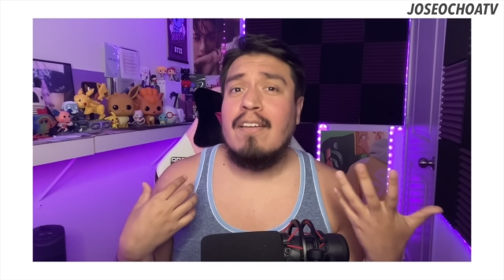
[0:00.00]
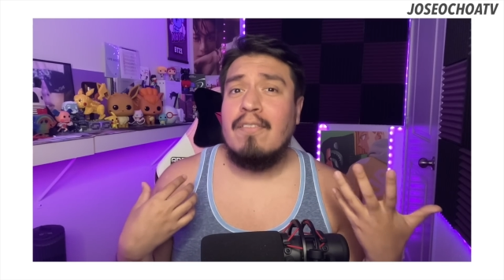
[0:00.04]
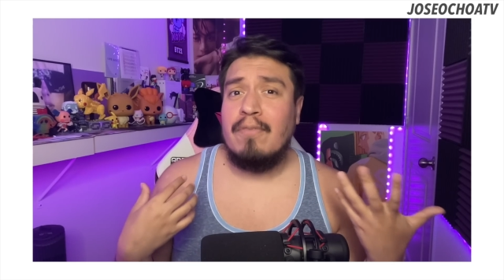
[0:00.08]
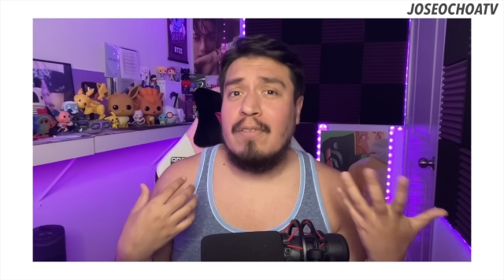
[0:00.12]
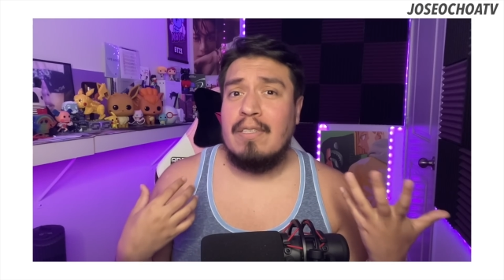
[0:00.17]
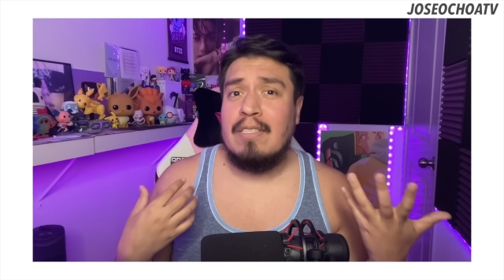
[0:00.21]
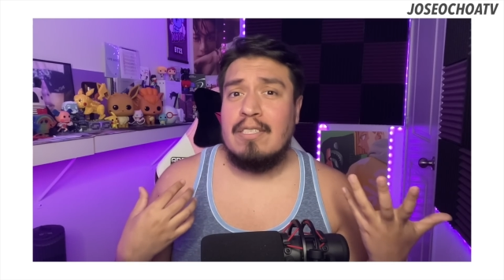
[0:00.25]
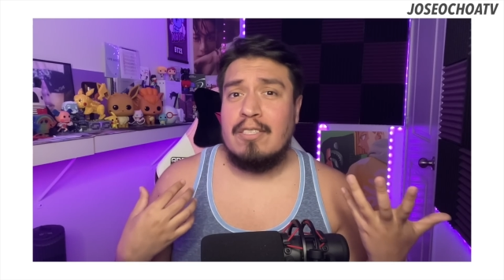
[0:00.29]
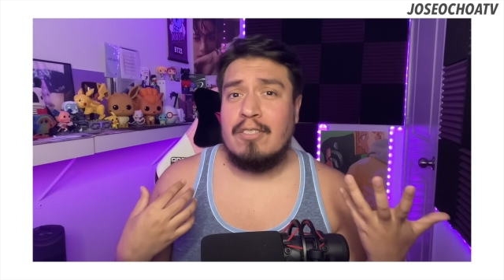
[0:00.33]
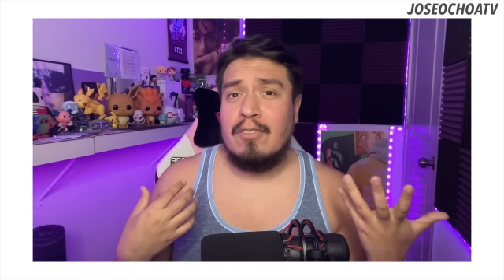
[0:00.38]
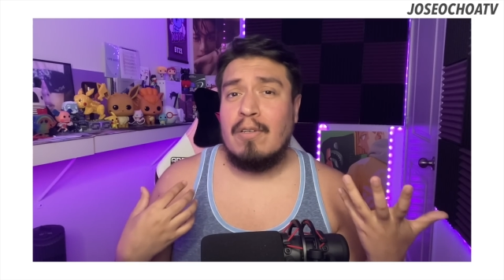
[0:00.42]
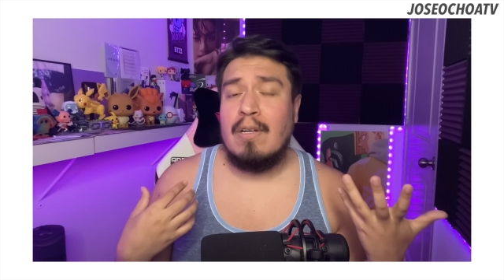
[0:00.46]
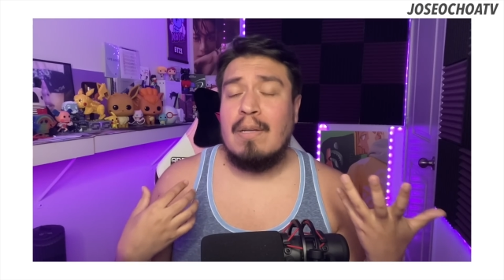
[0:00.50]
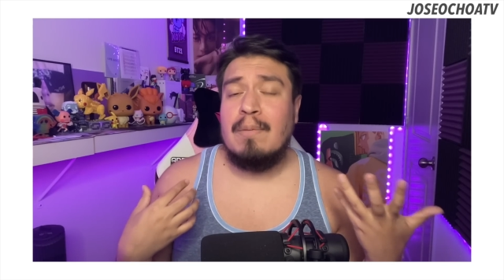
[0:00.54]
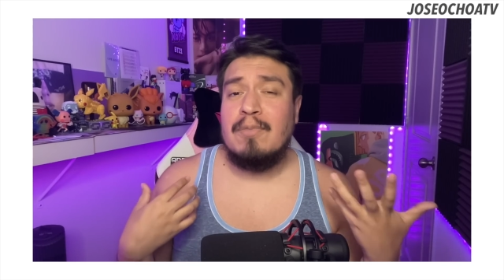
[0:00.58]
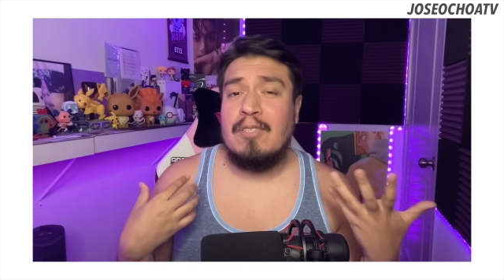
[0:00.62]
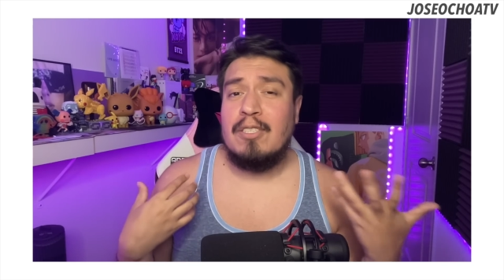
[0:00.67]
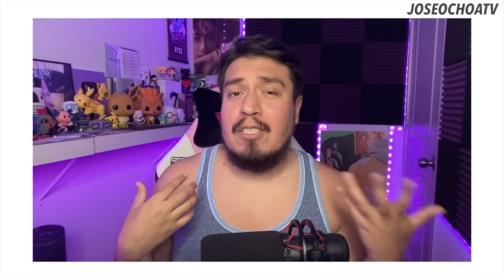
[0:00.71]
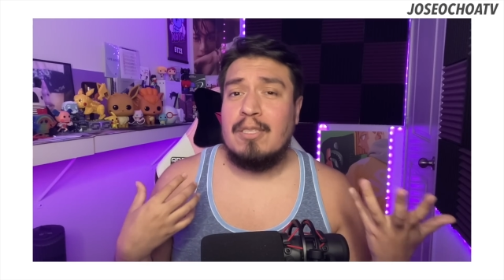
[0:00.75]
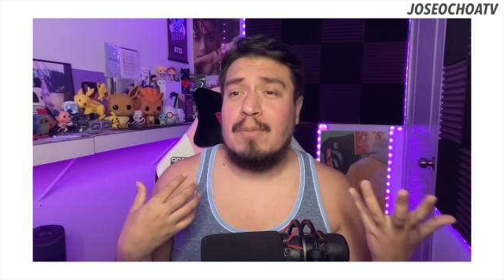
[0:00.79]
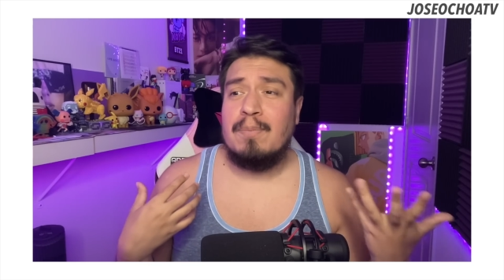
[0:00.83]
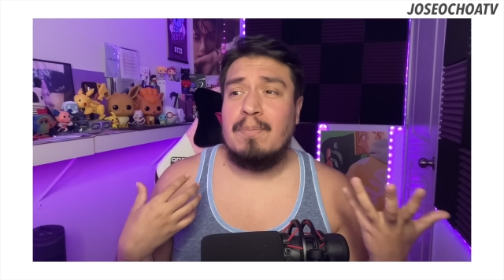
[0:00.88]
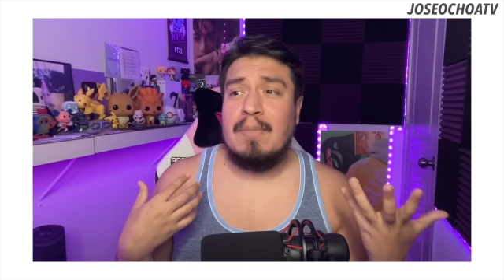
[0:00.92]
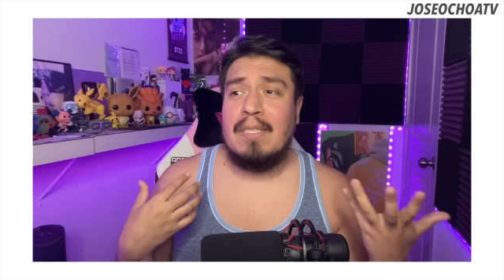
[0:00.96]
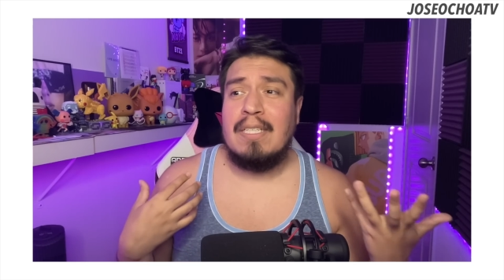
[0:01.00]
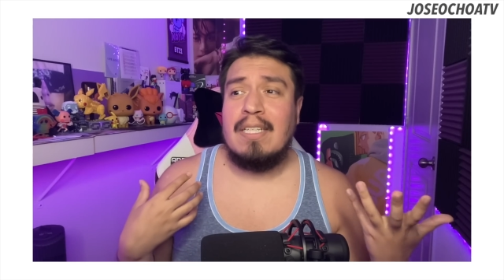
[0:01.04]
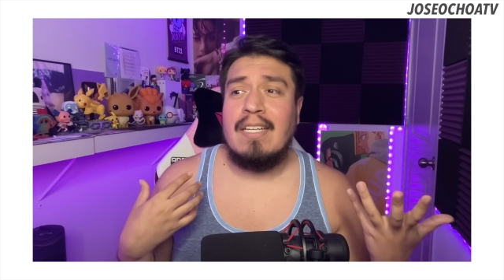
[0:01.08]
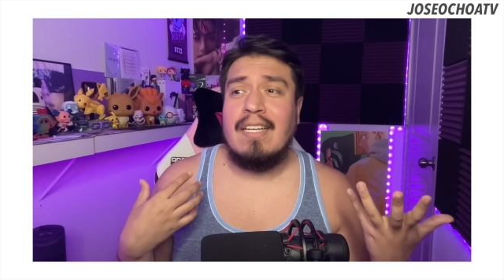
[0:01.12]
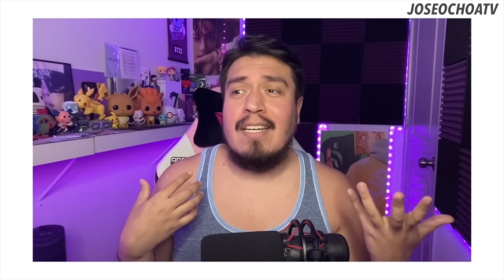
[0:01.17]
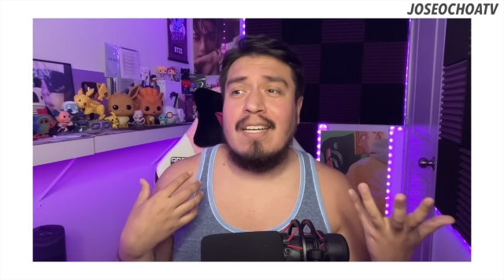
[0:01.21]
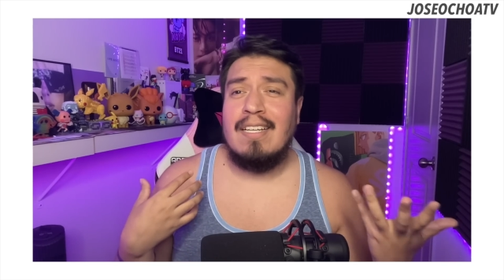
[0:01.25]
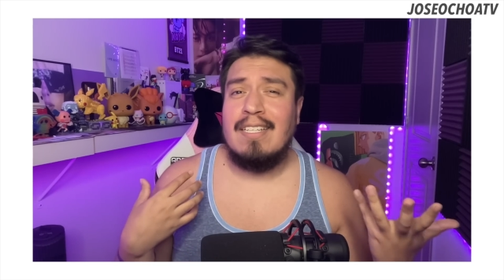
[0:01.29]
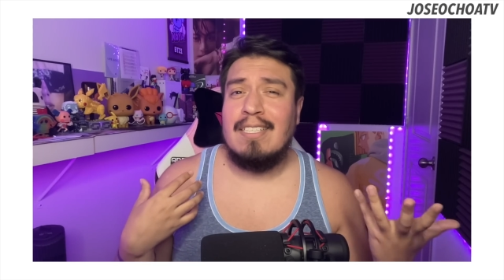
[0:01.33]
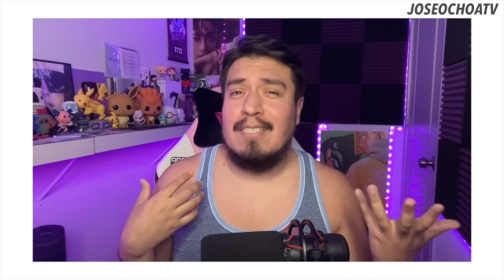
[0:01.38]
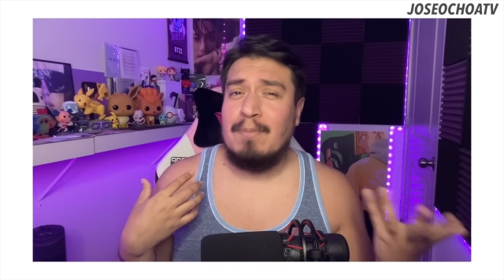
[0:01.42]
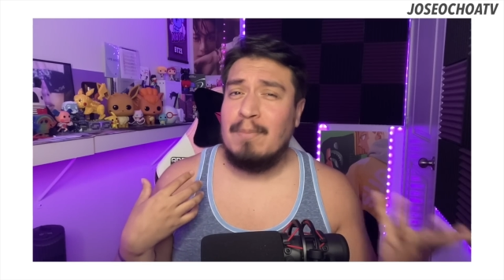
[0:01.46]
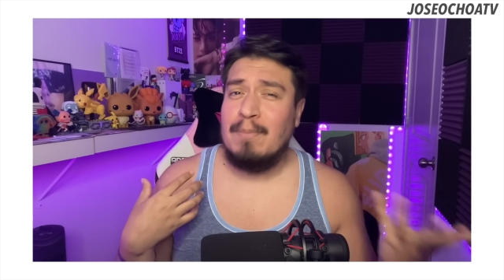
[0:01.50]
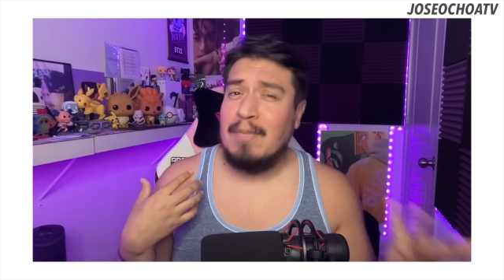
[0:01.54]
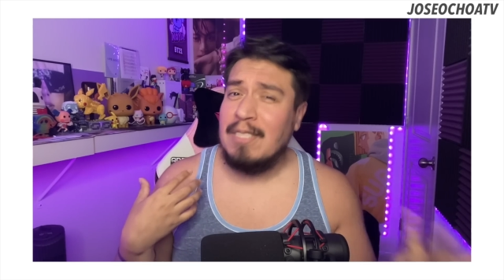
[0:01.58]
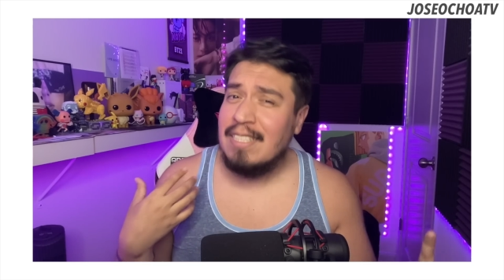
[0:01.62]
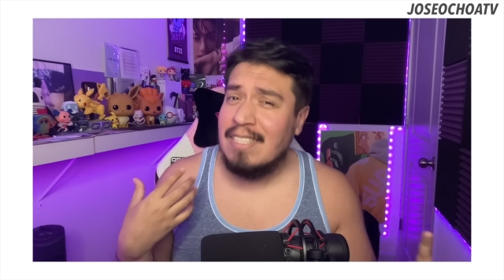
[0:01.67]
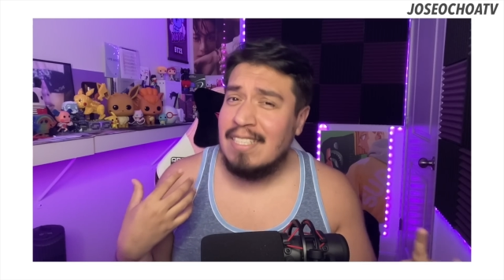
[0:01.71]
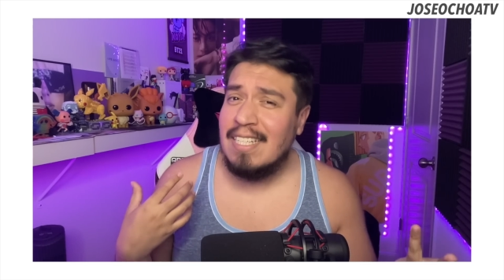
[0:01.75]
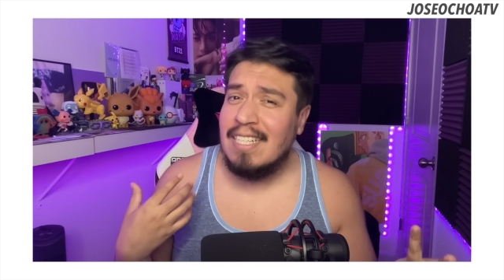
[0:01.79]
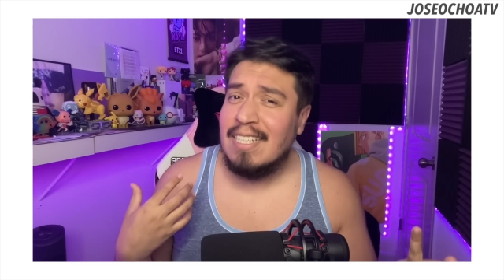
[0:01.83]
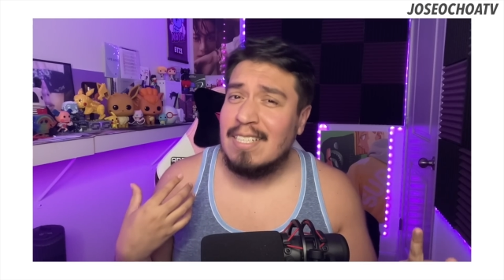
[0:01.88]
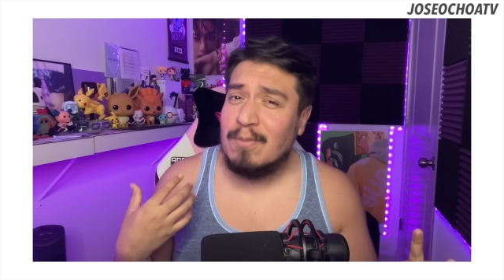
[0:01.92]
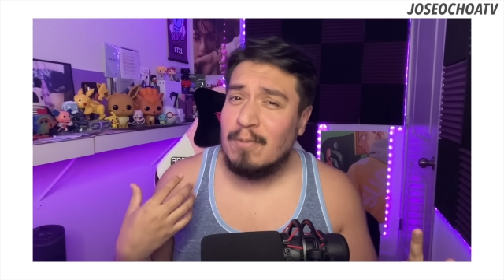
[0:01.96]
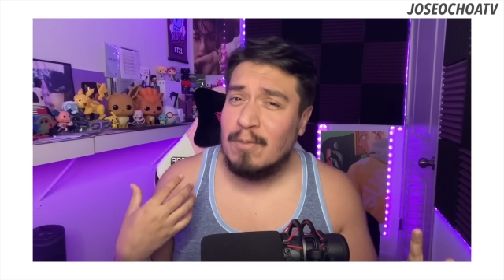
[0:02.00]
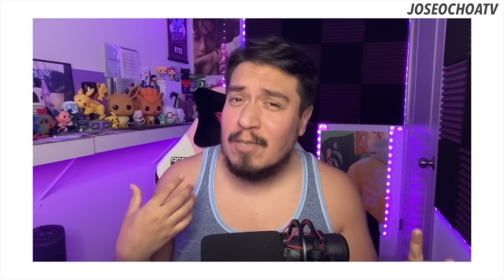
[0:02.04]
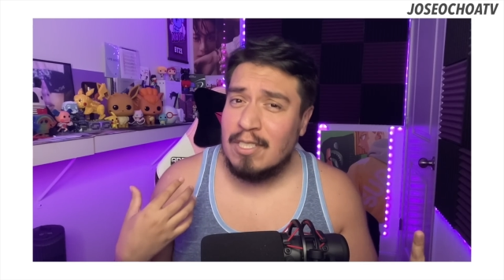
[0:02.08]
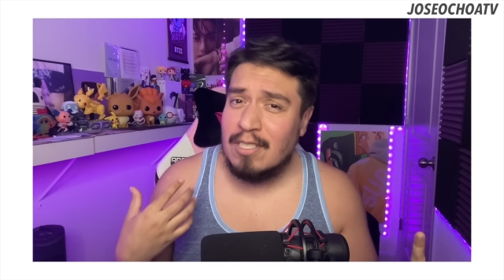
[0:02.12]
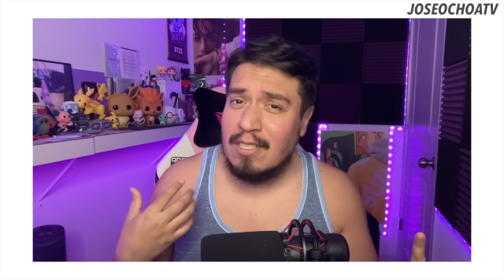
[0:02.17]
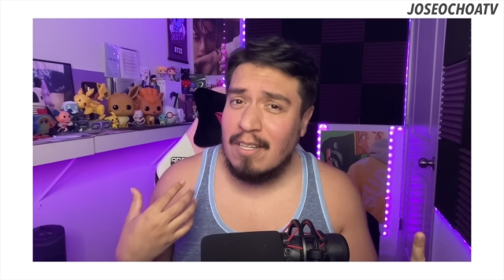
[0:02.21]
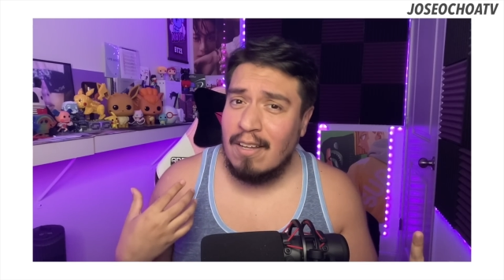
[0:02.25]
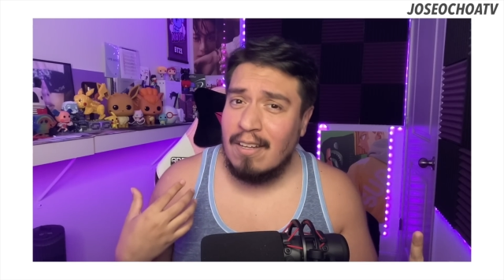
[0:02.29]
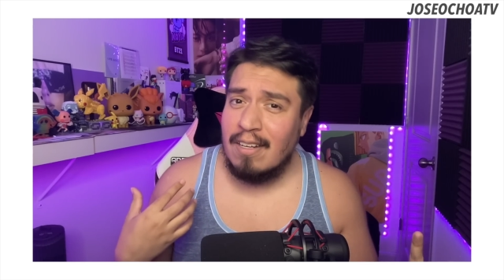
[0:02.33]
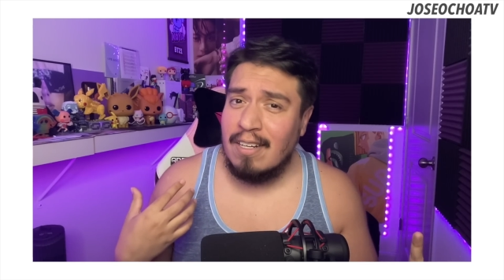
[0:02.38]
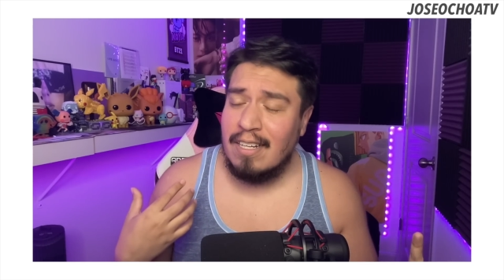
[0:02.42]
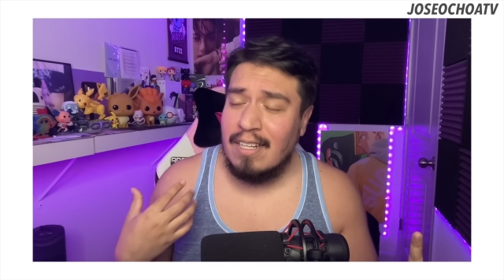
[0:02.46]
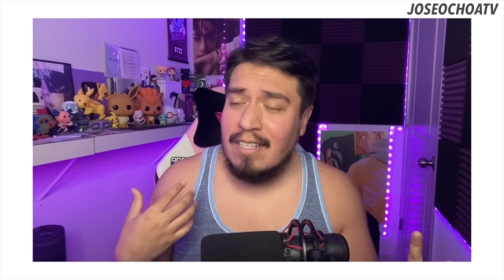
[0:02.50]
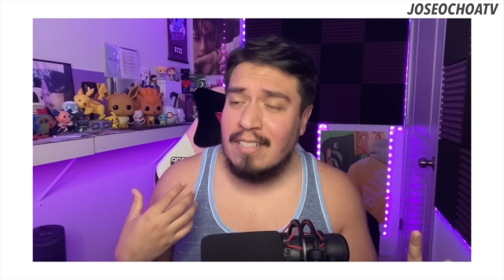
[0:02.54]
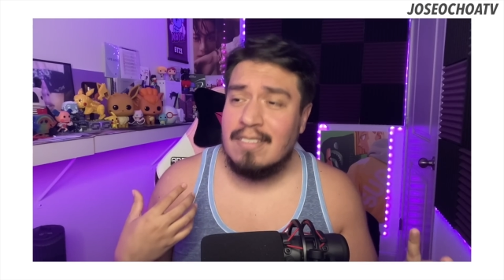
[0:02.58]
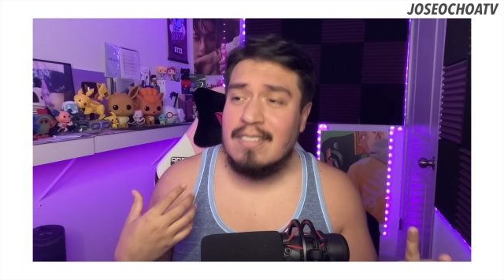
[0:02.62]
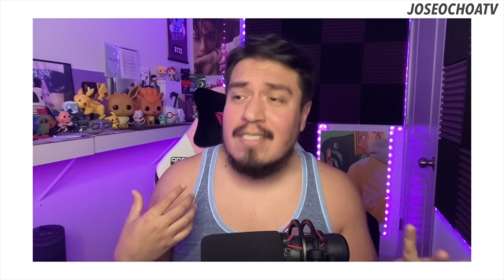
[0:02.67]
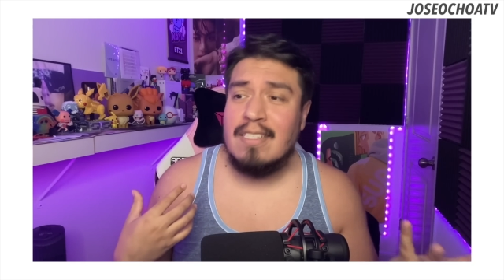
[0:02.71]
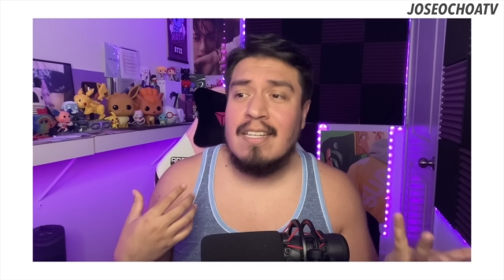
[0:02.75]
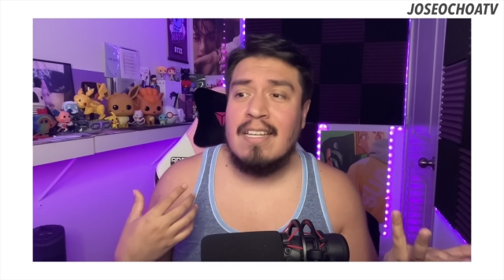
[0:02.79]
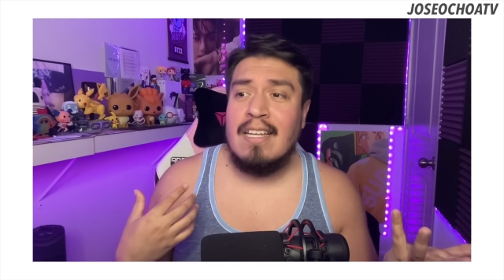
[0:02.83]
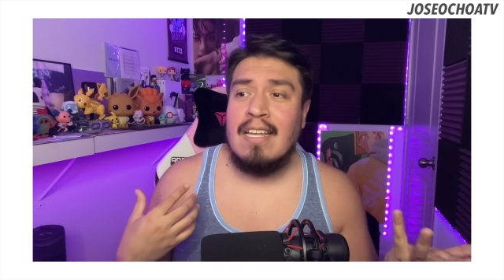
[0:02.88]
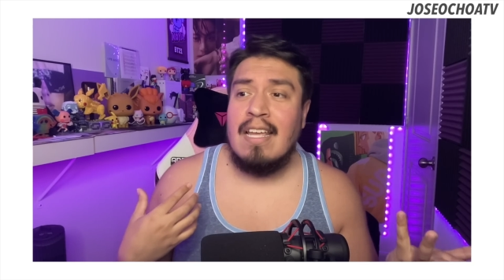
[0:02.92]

of Instagram just because BTS was on it.